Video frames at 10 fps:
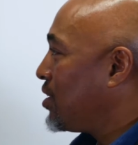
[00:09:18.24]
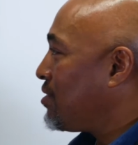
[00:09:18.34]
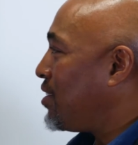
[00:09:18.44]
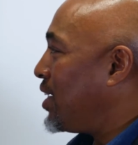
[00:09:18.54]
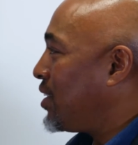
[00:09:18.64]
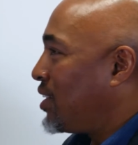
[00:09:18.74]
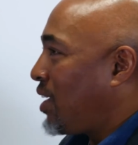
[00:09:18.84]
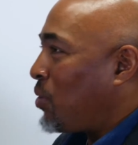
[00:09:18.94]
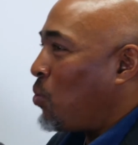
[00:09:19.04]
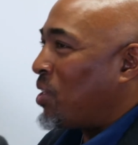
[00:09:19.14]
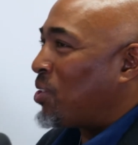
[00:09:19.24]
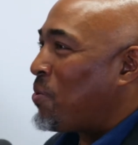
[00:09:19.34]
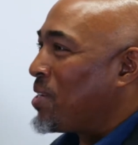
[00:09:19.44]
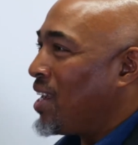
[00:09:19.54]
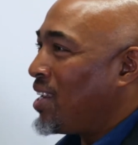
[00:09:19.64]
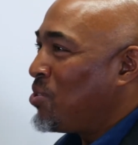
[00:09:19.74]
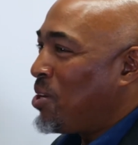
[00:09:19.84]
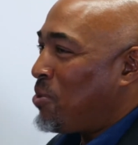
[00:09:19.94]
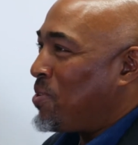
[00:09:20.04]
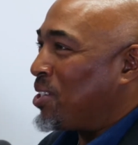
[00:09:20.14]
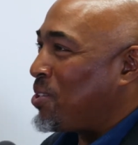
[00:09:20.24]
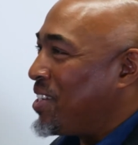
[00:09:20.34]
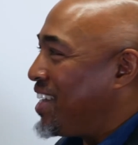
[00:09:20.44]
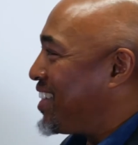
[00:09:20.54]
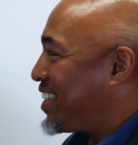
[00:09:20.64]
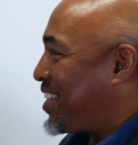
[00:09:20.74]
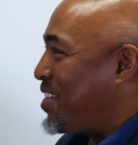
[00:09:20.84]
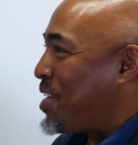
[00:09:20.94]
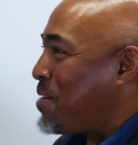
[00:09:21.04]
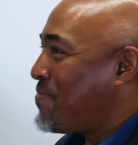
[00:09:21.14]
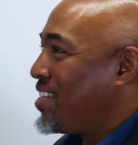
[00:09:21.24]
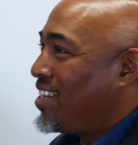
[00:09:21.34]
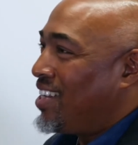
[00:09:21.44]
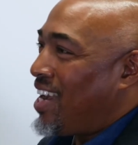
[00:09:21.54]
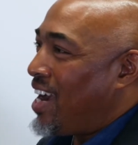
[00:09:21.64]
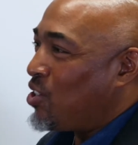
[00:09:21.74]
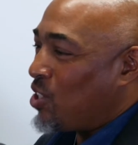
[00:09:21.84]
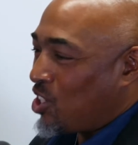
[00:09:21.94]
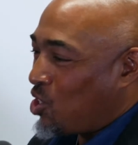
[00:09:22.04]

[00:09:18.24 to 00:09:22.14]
right? They don't know what you're doing there. You don't know what you're doing there. You just turn up, and you just